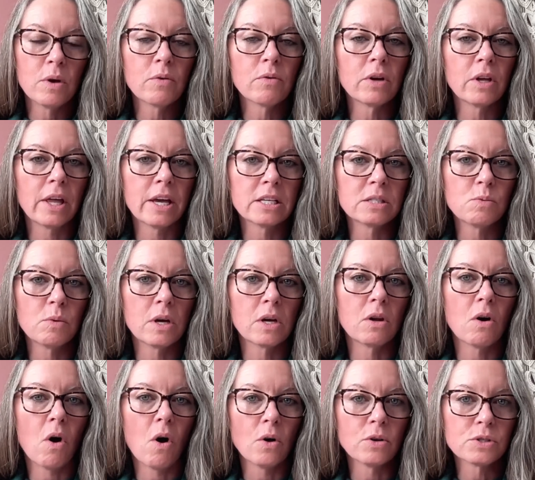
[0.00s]
realized we
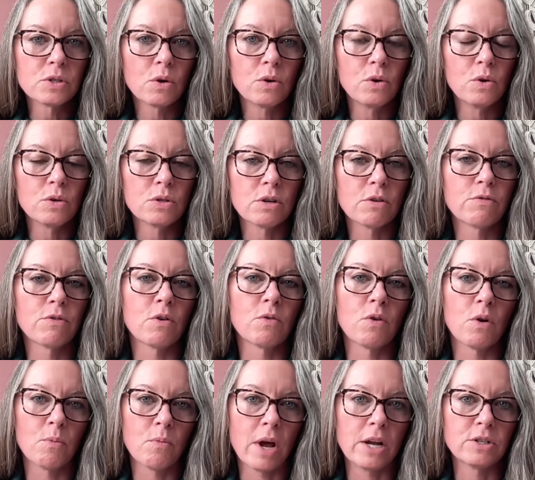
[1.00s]
could also use it for
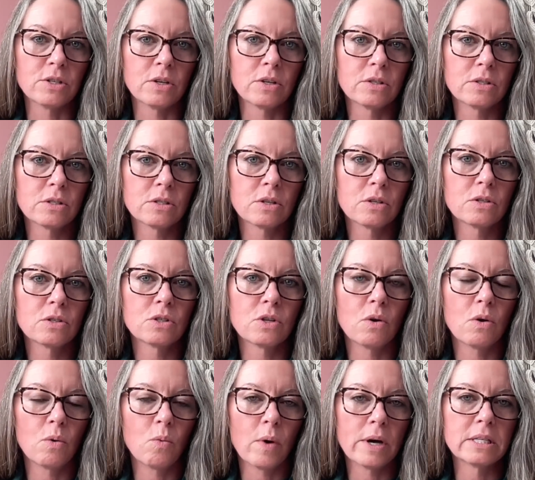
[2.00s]
room rentals.
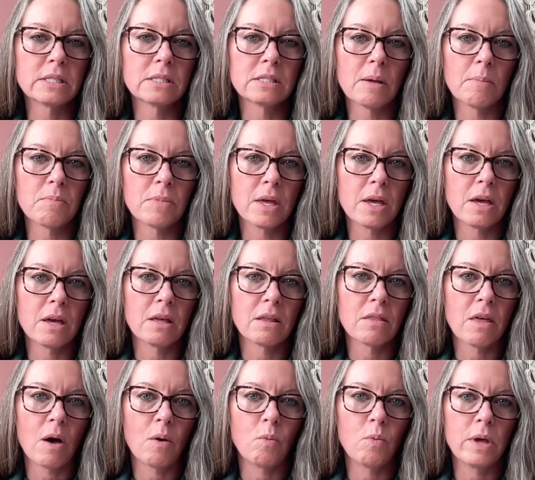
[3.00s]
So it was something
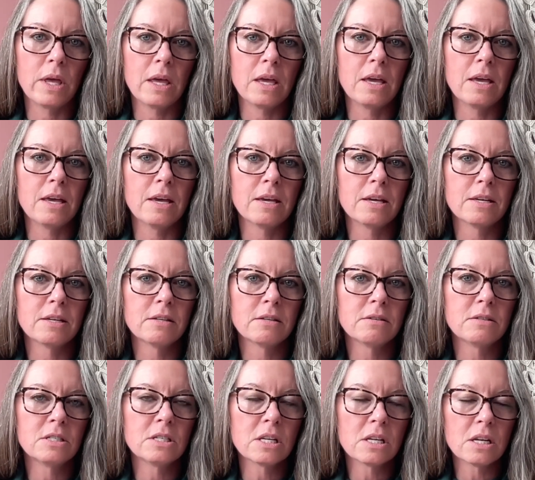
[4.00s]
that we
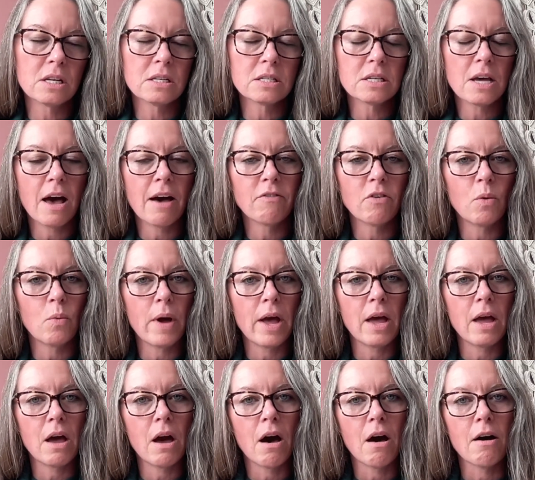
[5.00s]
didn't have a
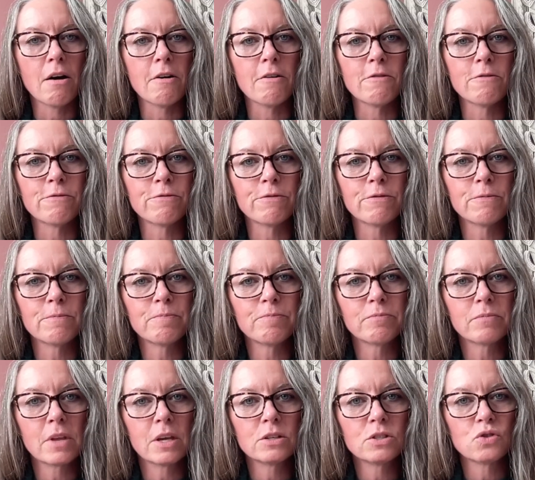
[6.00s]
way of
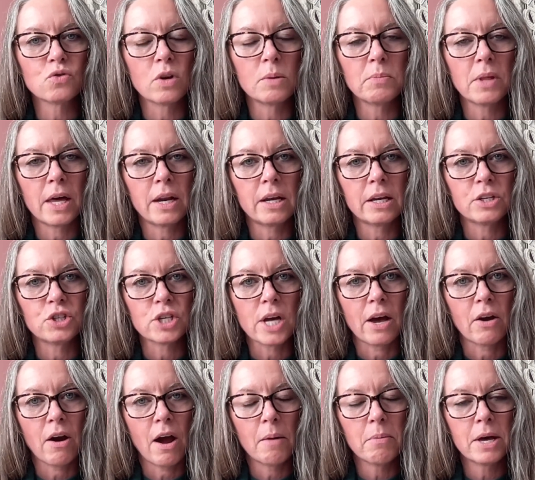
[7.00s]
streamlining in
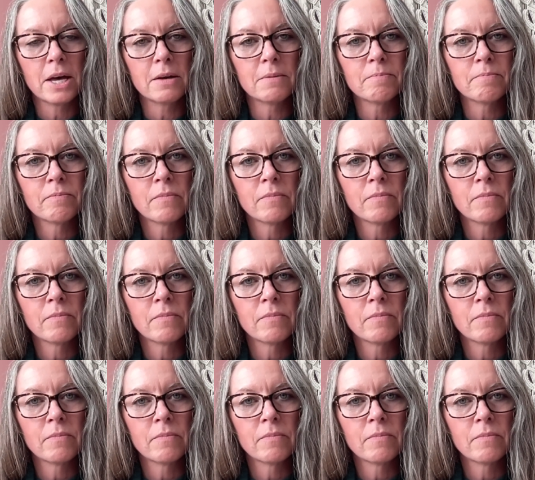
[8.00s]
Jackrabbit.